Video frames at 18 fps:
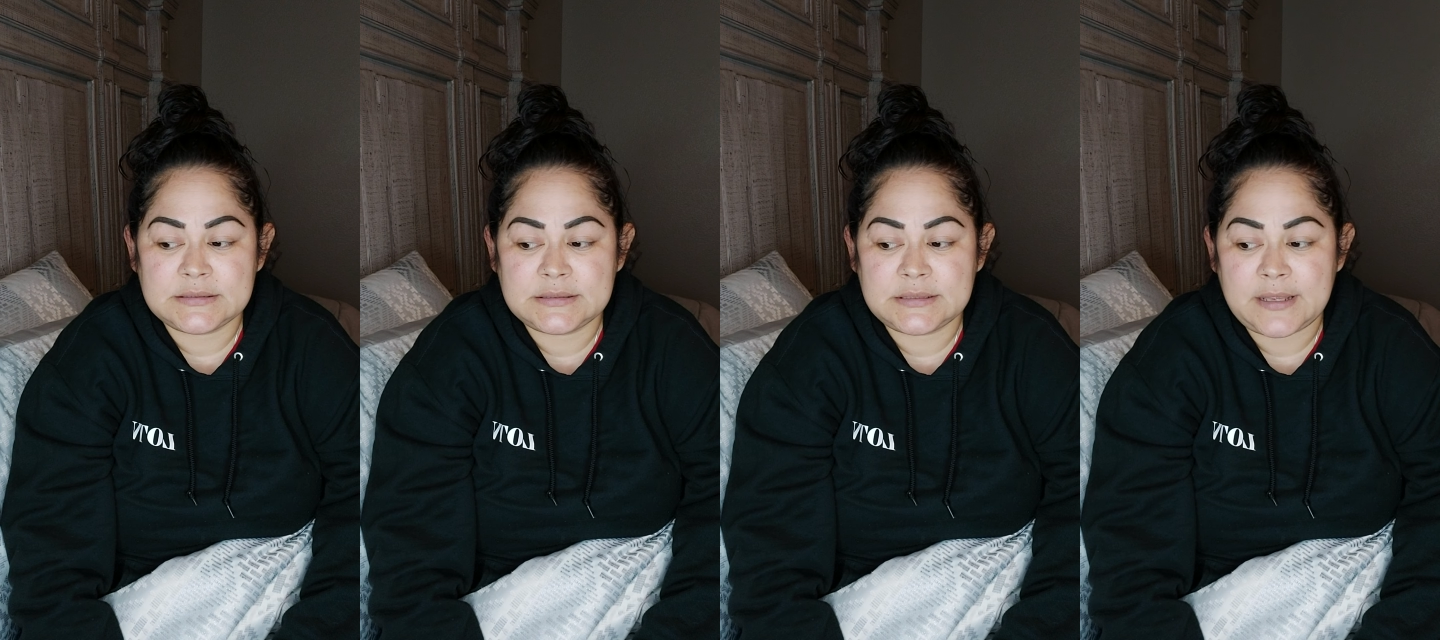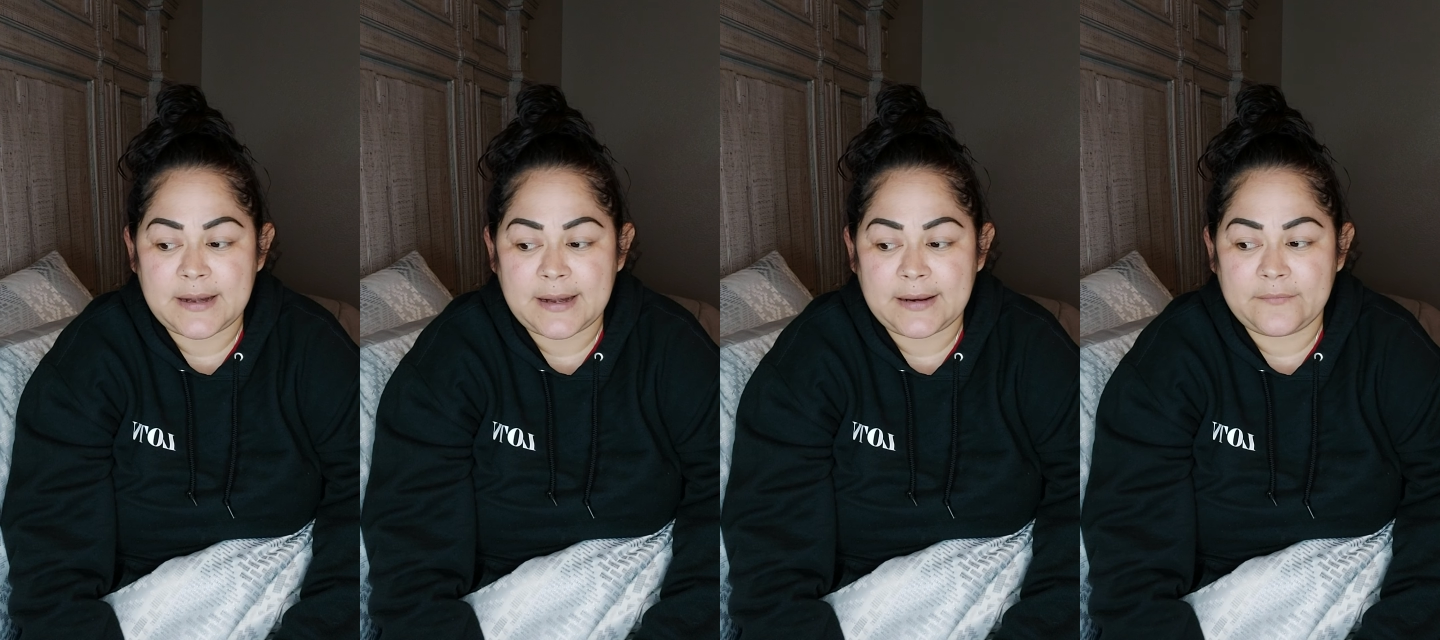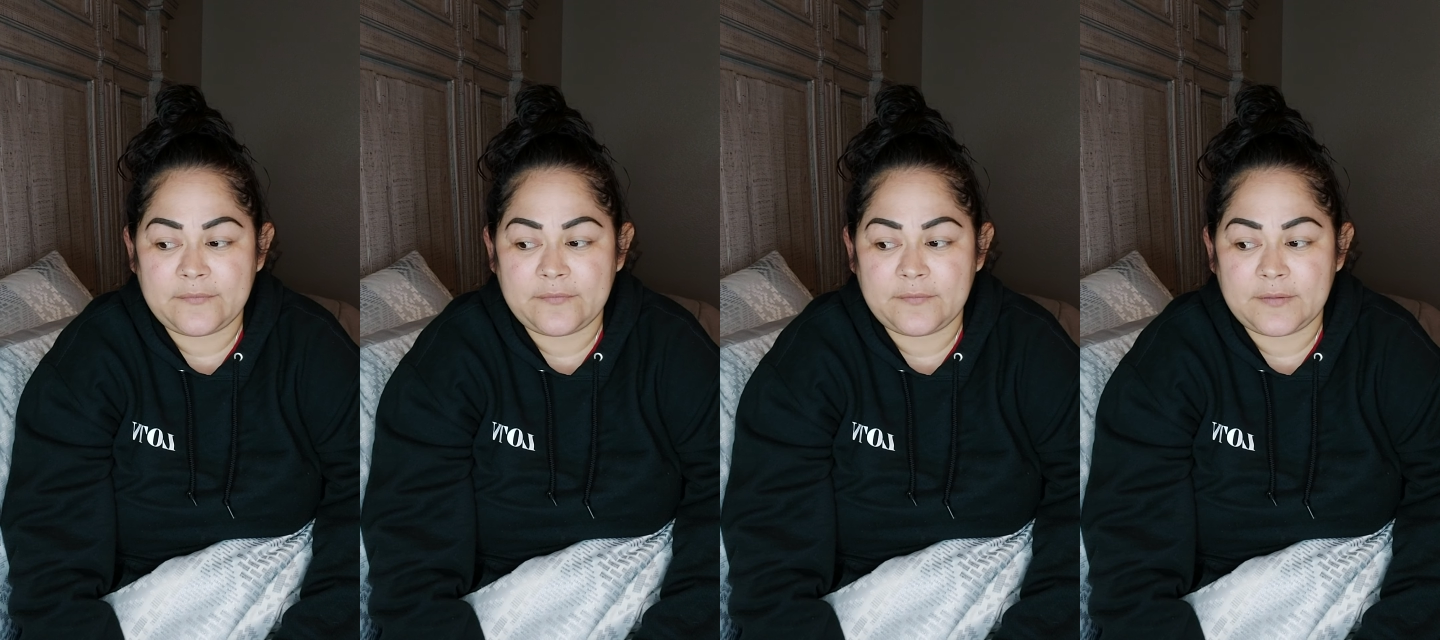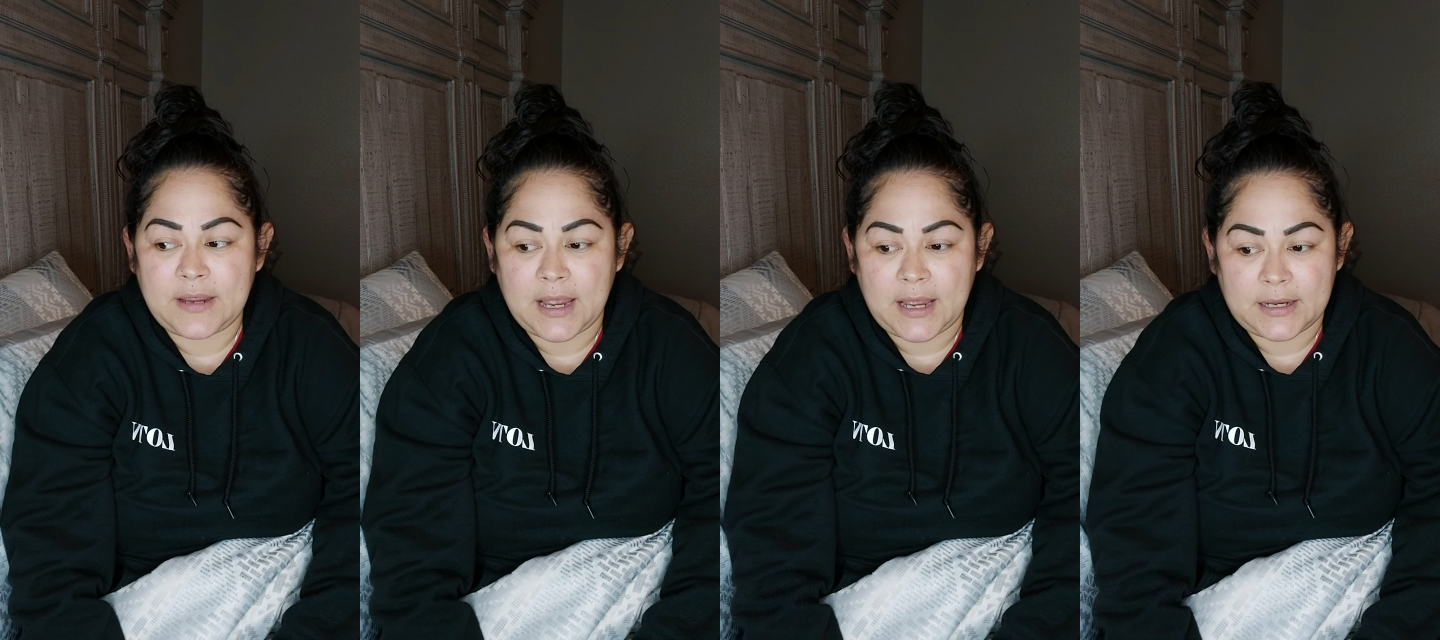that i
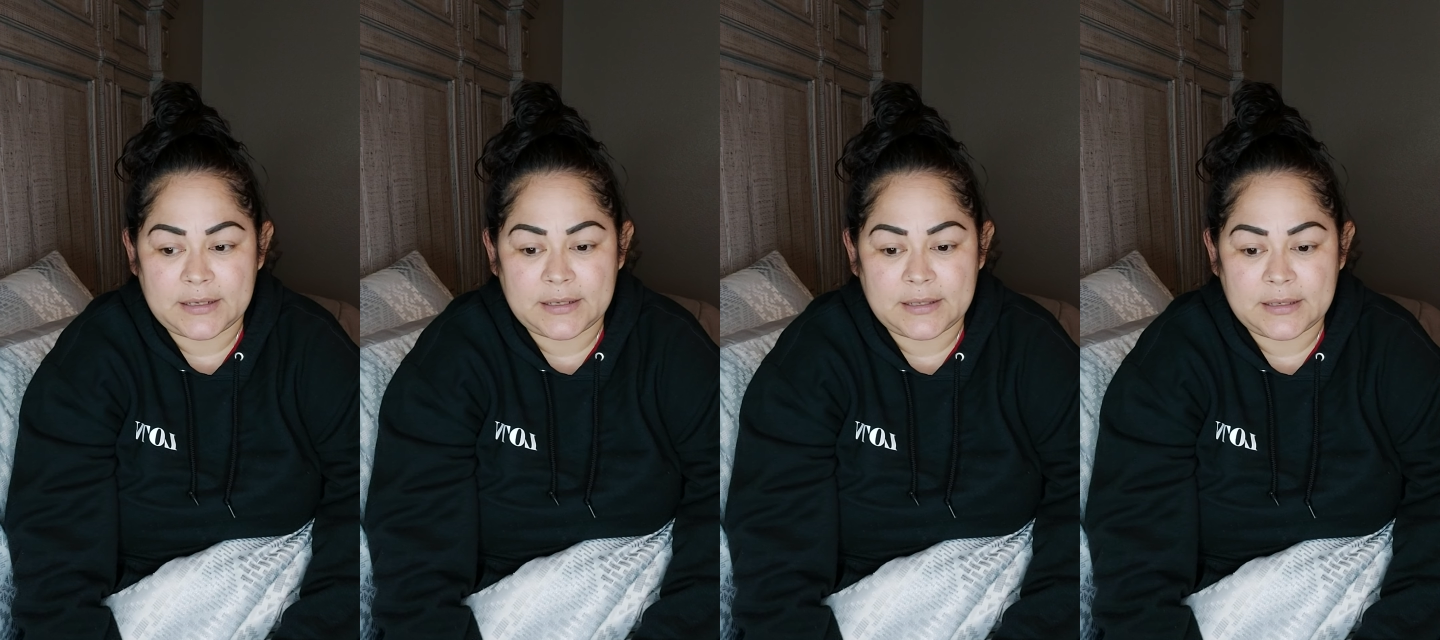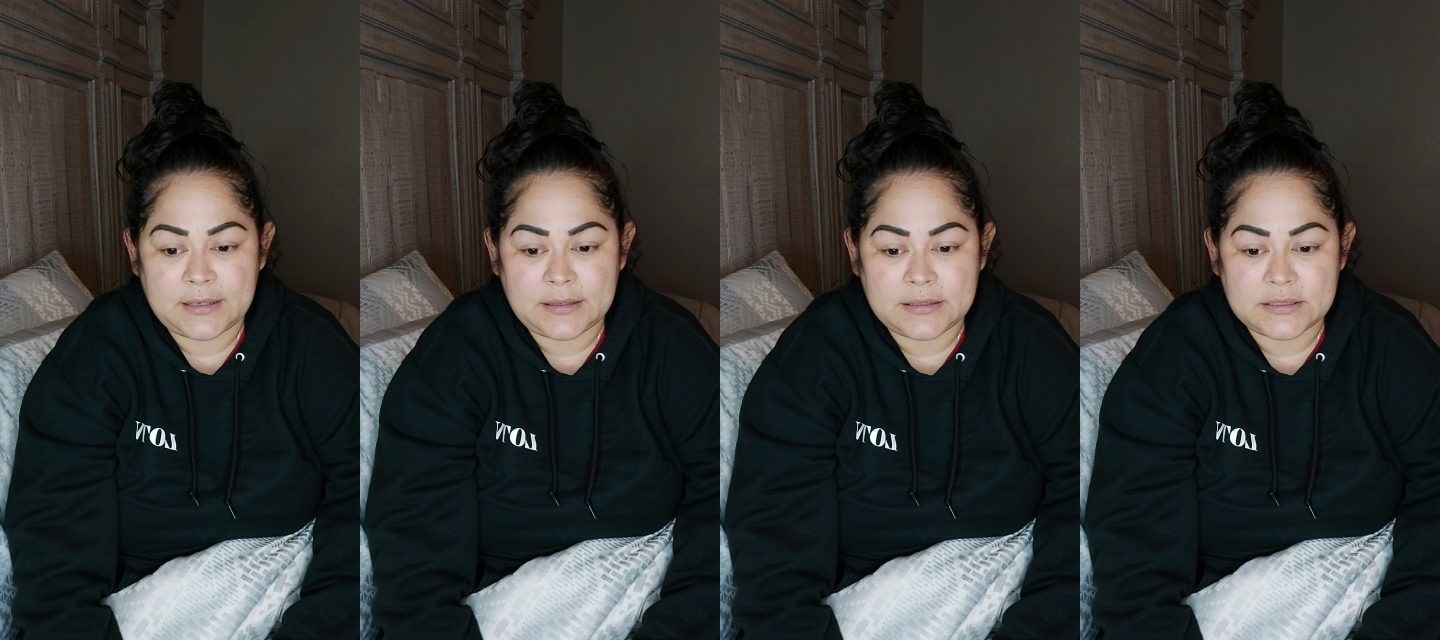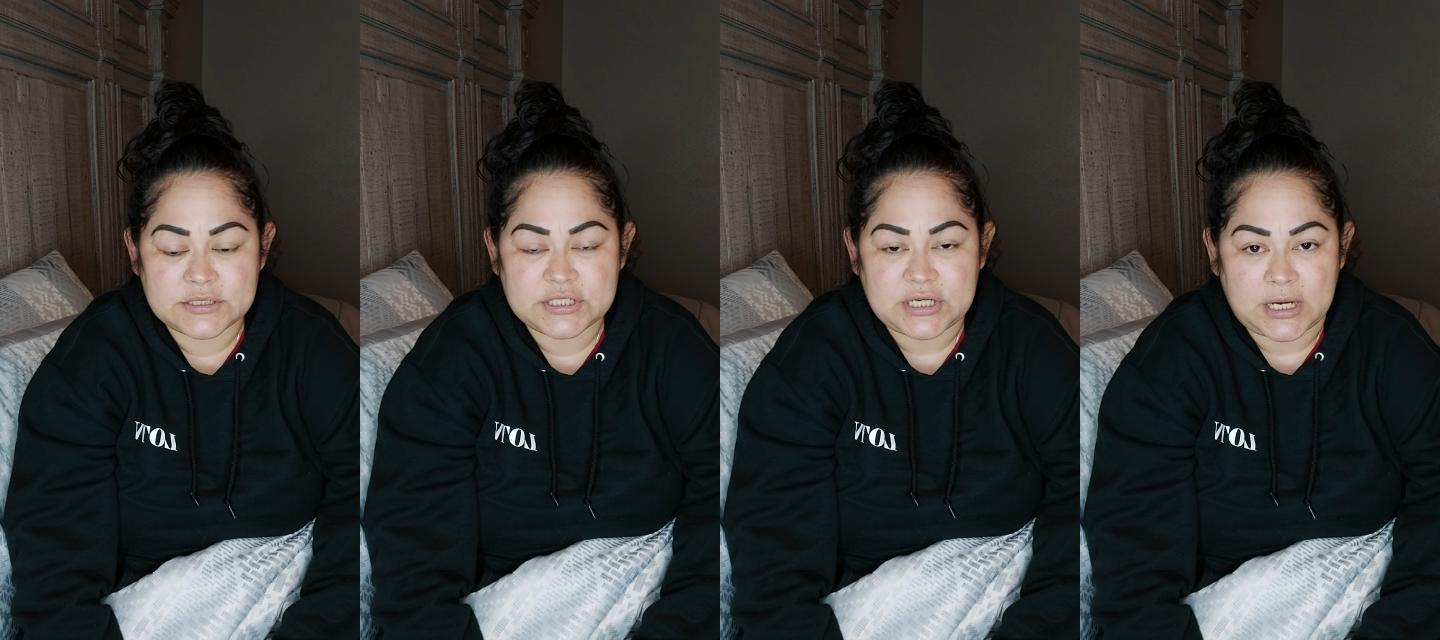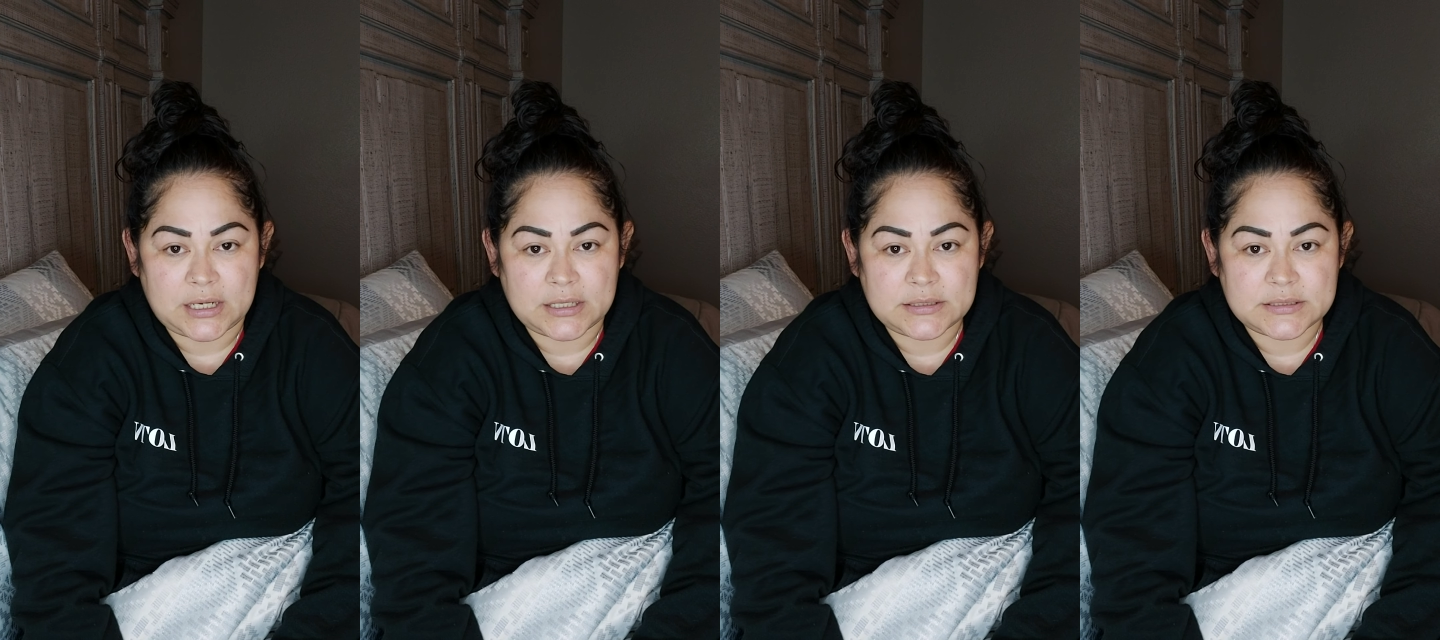gotten the
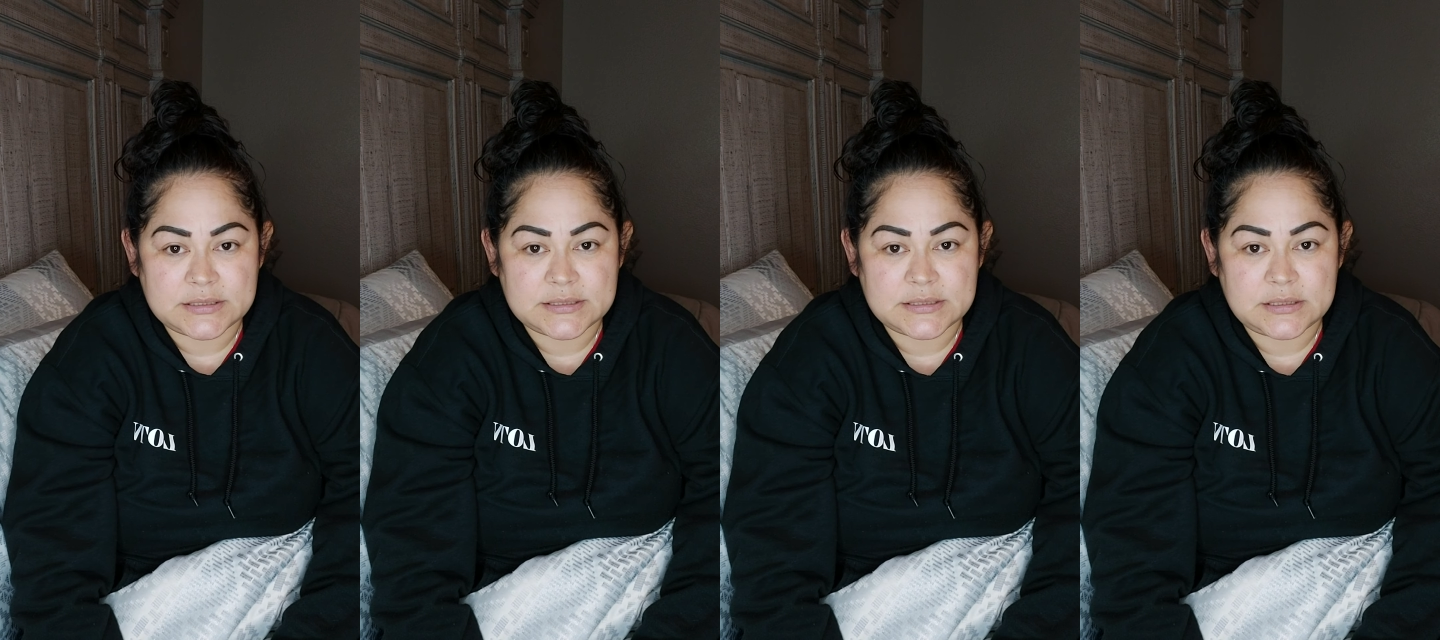shots,